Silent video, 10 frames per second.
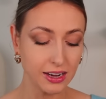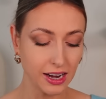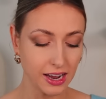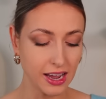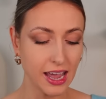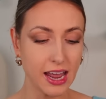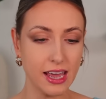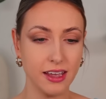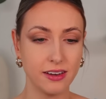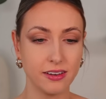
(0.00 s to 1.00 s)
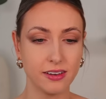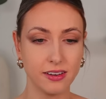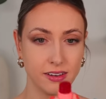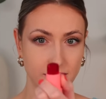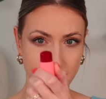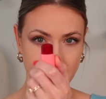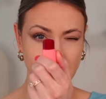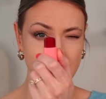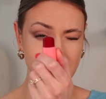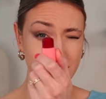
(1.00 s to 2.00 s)
And like, I get it.
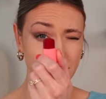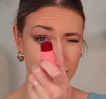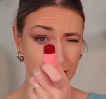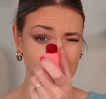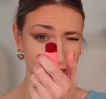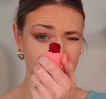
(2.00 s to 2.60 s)
It does look like